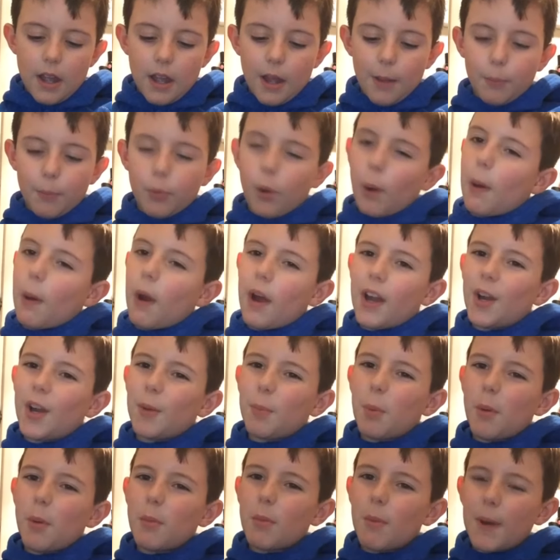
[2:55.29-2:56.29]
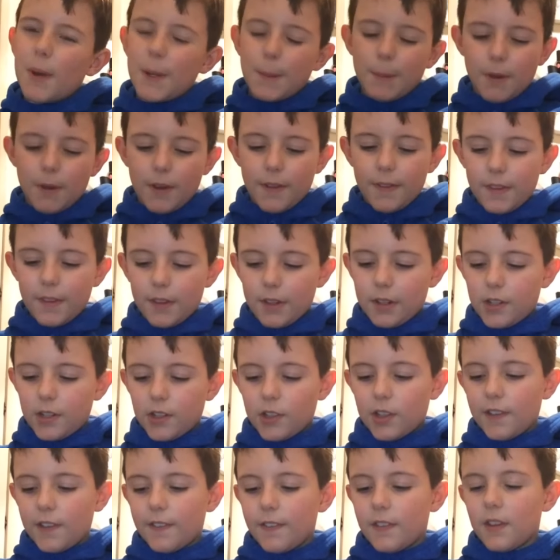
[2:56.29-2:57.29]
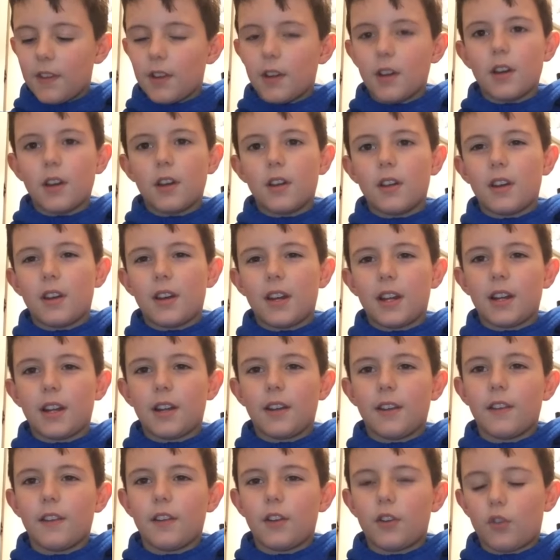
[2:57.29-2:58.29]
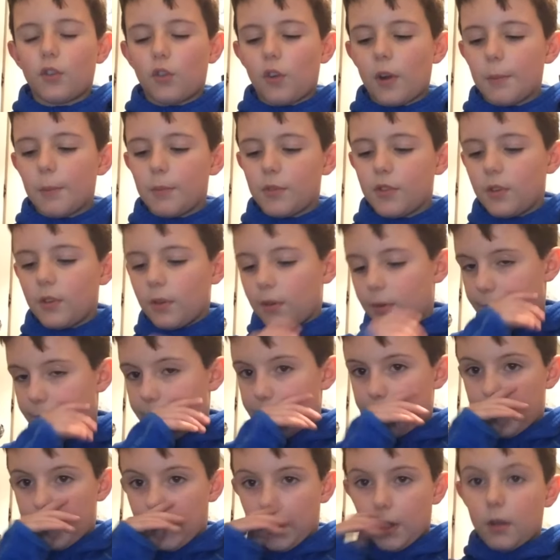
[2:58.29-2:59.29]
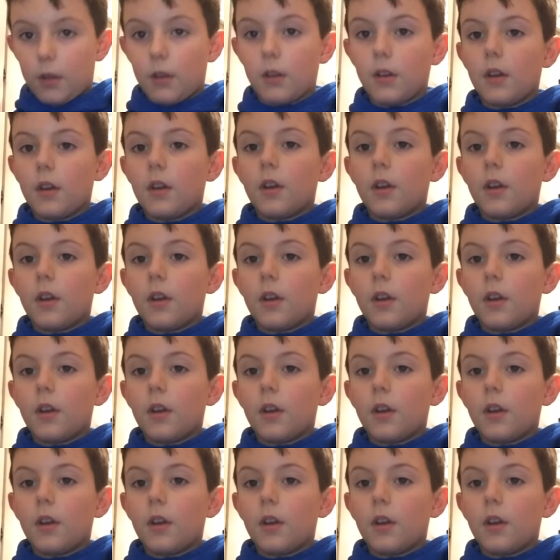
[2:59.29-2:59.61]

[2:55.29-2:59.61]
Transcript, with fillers: and pro and I'll probably put in the in uh, link in the description below.